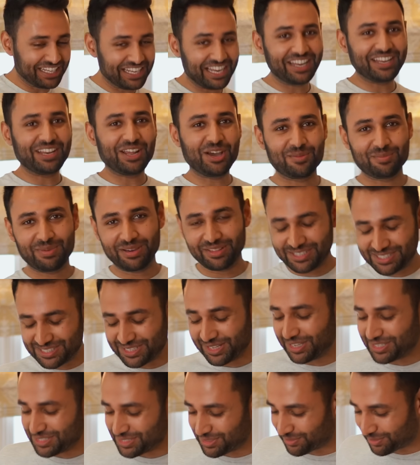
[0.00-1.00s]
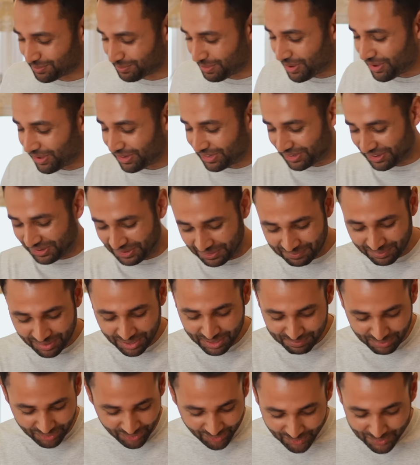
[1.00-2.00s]
let down by the slicer from earlier.
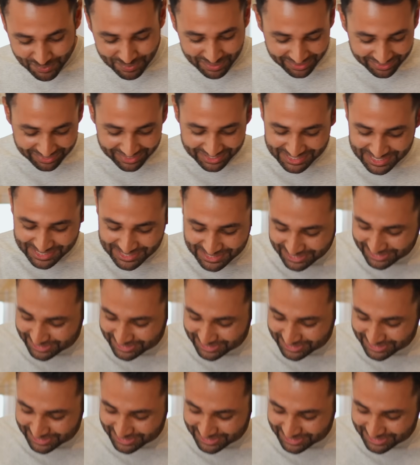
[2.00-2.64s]
I'm hoping this is the